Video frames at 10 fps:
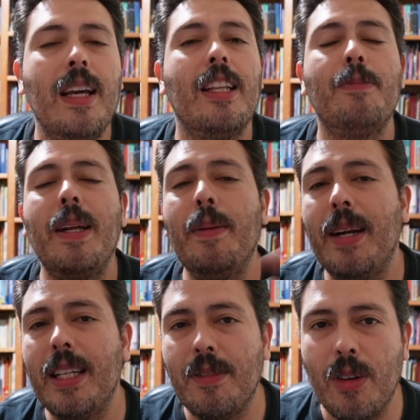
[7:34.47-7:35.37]
There's many,
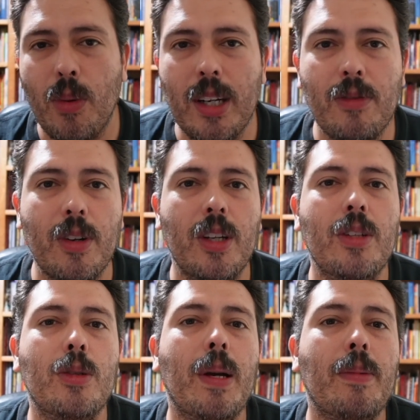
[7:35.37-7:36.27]
many different ways for you
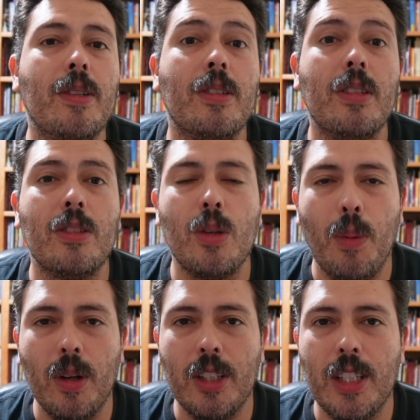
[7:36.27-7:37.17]
to be able to
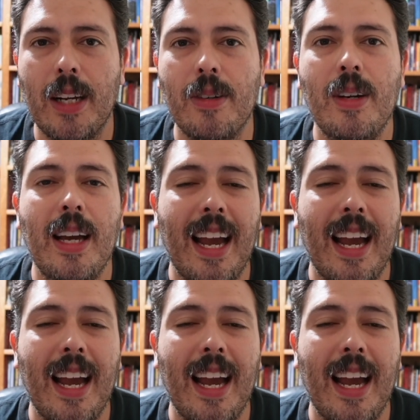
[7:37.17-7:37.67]
support the channel,